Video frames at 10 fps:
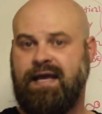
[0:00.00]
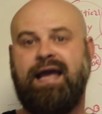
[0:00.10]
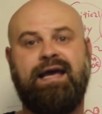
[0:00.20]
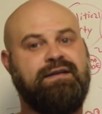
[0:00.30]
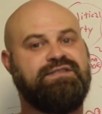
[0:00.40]

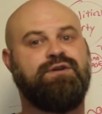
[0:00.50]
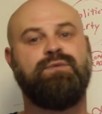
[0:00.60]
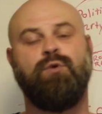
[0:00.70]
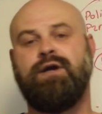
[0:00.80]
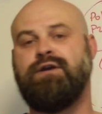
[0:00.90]
And so
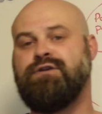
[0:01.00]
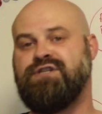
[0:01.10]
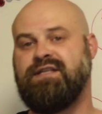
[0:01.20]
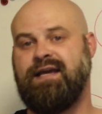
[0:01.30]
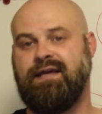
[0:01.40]
the more
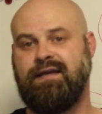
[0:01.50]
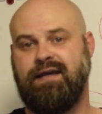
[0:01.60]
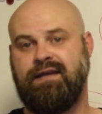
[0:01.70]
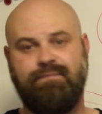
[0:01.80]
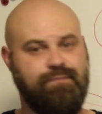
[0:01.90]
energy they can
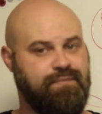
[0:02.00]
get,